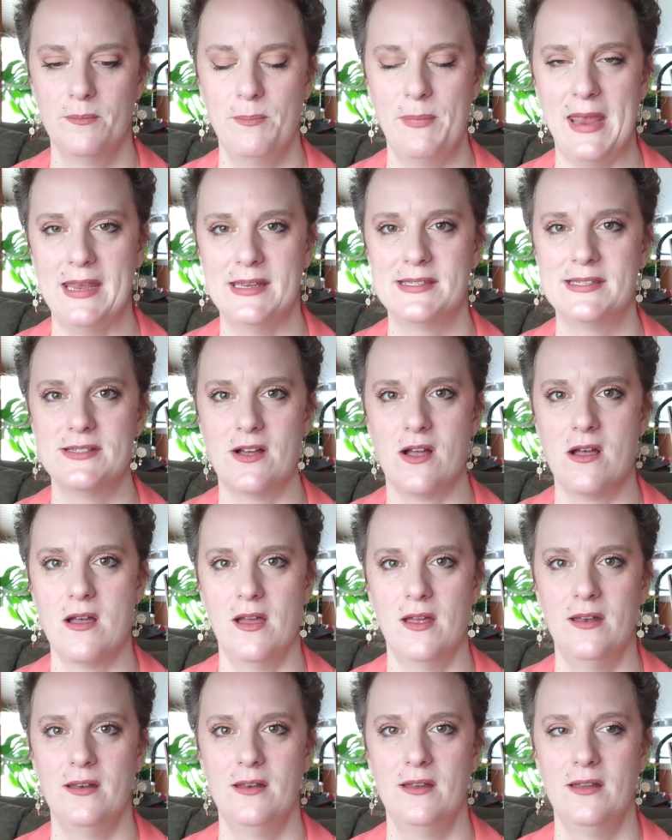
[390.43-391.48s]
based
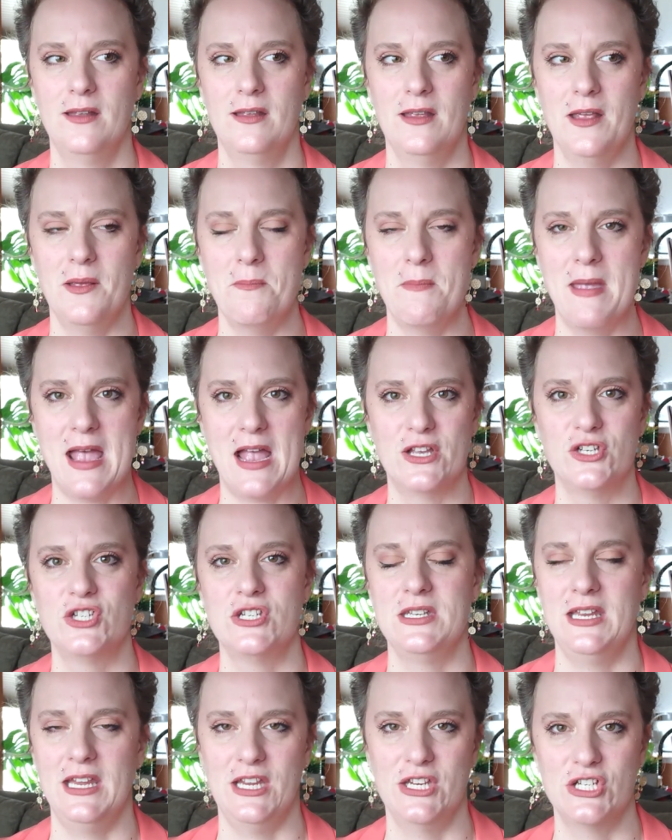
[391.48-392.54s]
on
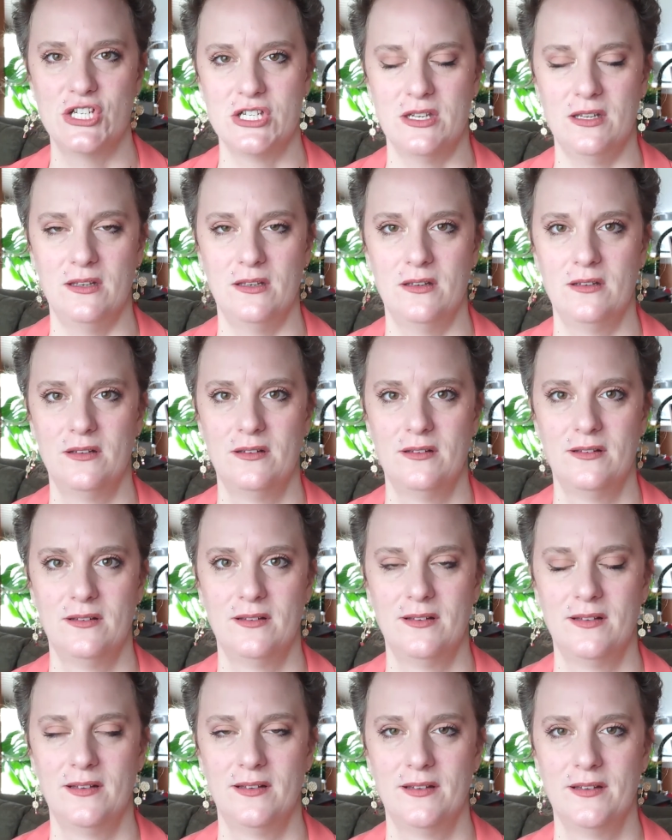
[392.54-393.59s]
imagination,
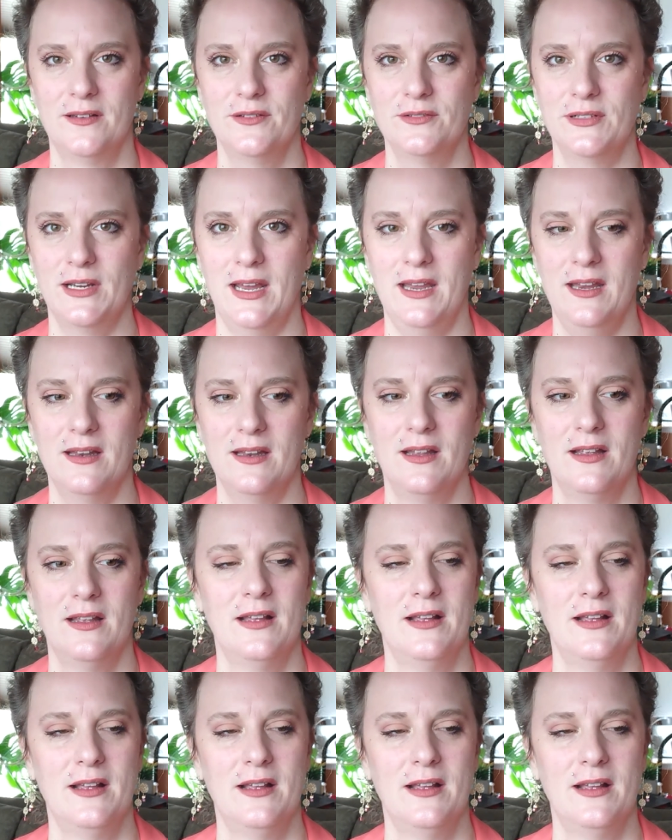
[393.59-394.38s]
right?